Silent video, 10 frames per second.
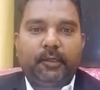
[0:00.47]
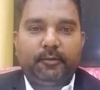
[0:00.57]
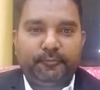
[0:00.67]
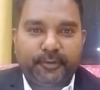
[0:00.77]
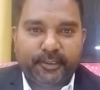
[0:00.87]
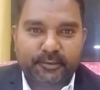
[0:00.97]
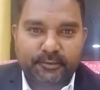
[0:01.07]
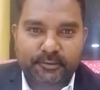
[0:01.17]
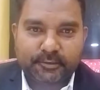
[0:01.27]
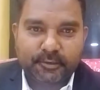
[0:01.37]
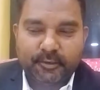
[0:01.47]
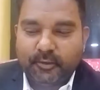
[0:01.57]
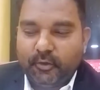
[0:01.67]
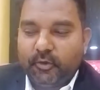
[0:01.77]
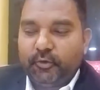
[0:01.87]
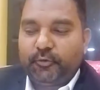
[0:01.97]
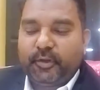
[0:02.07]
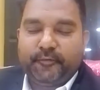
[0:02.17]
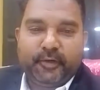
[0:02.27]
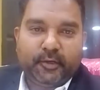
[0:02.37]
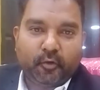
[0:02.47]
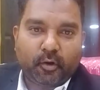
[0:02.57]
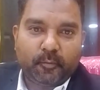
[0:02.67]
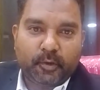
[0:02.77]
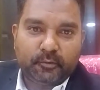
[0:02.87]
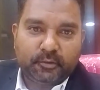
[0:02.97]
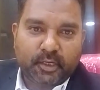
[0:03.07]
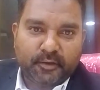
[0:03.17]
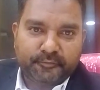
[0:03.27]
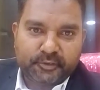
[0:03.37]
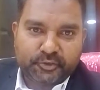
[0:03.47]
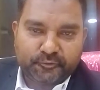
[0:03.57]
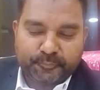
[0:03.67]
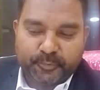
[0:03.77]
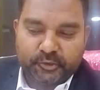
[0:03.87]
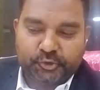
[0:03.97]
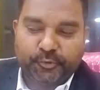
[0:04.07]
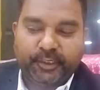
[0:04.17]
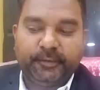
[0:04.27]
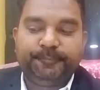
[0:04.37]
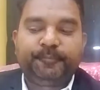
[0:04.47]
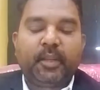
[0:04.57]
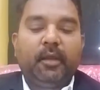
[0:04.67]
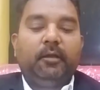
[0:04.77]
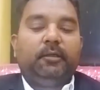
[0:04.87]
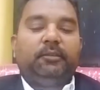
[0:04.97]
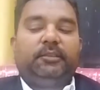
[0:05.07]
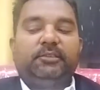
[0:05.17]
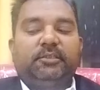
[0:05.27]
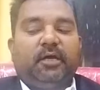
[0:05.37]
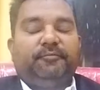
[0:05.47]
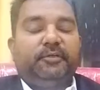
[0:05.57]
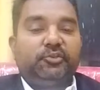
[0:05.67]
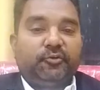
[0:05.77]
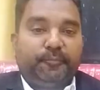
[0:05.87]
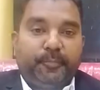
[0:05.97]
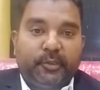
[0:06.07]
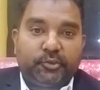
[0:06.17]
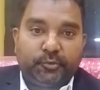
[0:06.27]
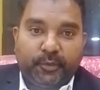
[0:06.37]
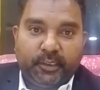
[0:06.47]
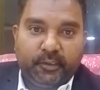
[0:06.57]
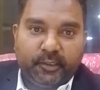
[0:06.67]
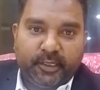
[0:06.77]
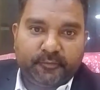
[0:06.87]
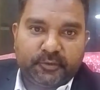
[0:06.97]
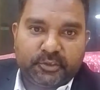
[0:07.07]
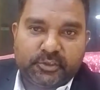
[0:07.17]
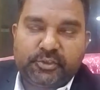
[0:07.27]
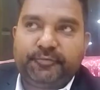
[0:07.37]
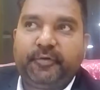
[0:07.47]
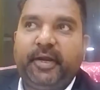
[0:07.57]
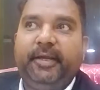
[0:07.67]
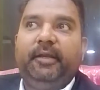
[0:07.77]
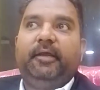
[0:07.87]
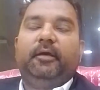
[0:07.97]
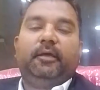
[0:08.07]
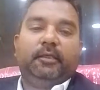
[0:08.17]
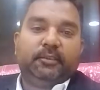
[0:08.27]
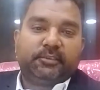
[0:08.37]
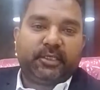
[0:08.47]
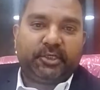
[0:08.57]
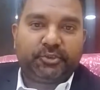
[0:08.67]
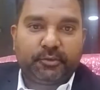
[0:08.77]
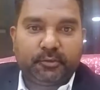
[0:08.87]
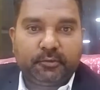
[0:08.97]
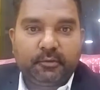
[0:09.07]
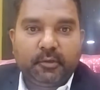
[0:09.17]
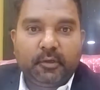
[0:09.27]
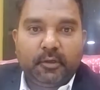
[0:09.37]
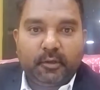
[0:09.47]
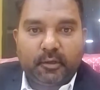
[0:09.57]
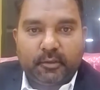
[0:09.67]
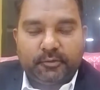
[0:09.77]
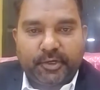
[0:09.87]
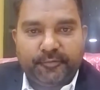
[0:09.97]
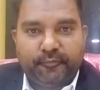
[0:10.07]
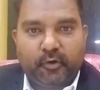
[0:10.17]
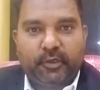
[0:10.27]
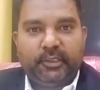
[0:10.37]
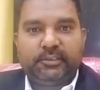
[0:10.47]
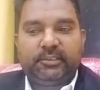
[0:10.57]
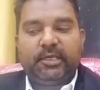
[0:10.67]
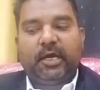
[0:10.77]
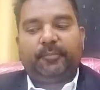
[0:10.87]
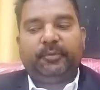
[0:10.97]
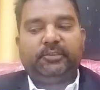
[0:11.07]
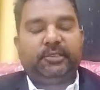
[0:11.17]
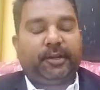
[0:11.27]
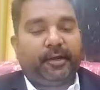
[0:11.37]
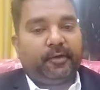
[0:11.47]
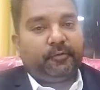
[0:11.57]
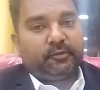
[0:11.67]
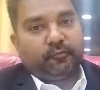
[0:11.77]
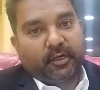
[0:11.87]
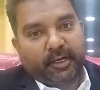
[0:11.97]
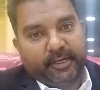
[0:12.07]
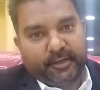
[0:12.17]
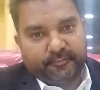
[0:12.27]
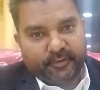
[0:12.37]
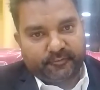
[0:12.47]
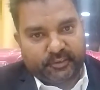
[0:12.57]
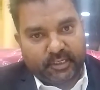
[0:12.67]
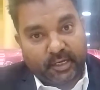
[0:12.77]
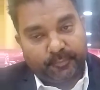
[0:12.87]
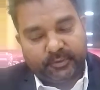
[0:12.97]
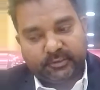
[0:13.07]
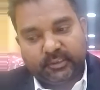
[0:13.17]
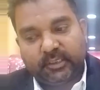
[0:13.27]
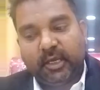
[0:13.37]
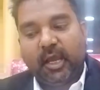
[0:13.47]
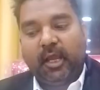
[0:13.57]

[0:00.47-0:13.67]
Hello friends, today we'll talk about the offense of perjury. This offense of perjury, like which is defined in the section 340 CRPC, read with 195 CRPC,